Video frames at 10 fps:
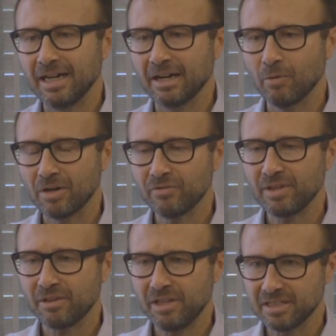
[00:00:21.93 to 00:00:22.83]
And one of the
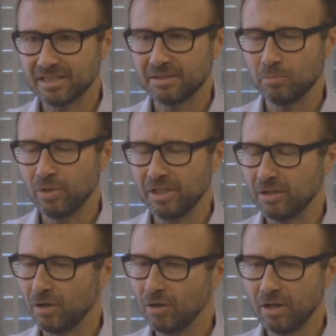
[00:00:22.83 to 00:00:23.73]
things that we
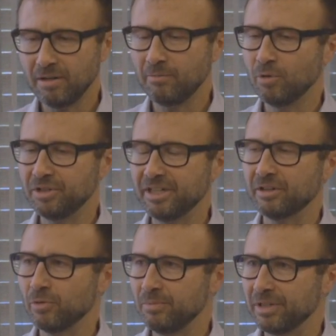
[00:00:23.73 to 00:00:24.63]
all were in
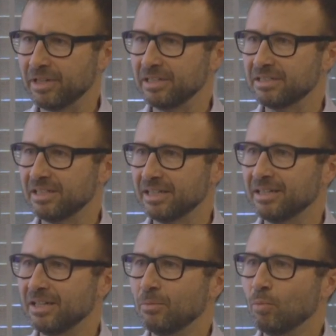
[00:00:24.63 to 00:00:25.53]
agreement is that
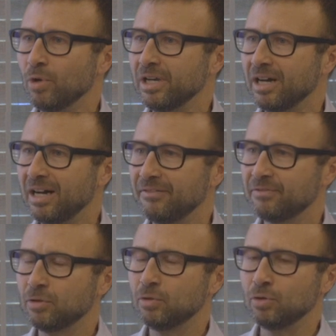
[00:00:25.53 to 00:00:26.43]
we have